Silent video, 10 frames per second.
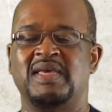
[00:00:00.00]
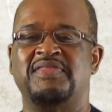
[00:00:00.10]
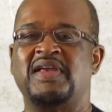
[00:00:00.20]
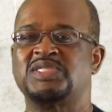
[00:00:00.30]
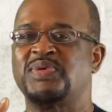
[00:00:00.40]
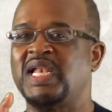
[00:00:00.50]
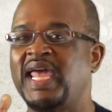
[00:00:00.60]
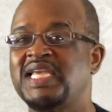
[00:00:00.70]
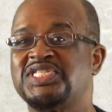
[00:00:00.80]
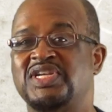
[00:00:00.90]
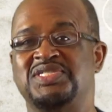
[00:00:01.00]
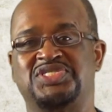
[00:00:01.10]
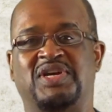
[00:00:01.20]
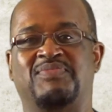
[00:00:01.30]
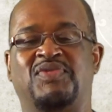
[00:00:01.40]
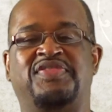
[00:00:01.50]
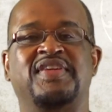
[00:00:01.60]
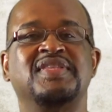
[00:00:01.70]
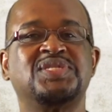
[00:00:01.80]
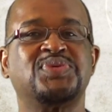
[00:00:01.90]
There's relationship
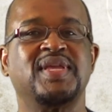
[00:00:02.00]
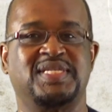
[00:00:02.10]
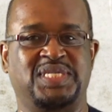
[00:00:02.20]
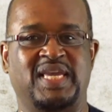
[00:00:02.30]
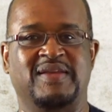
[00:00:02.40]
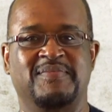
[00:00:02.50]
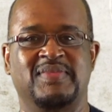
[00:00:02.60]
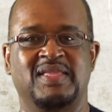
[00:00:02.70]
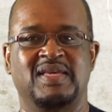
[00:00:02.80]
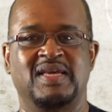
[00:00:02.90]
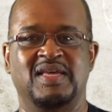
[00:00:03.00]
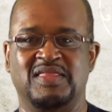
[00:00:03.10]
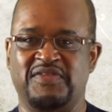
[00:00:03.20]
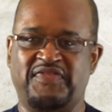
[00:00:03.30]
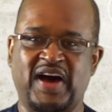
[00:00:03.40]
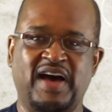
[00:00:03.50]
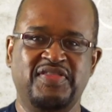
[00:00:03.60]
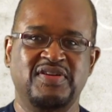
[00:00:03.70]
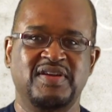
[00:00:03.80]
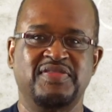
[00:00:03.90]
within the Trinity. The
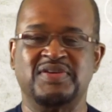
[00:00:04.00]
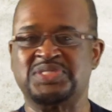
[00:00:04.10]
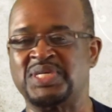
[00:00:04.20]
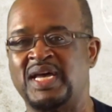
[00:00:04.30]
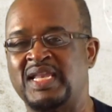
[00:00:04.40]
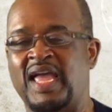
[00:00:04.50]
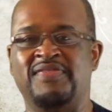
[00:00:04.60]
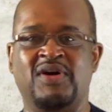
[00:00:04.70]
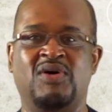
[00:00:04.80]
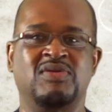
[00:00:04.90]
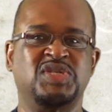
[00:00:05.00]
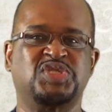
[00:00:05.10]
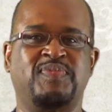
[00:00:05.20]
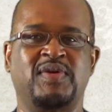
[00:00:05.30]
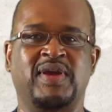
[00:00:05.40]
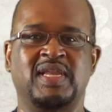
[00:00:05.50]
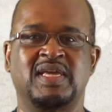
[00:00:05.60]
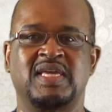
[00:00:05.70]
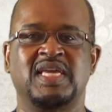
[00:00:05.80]
Father, the Son, and the Holy Spirit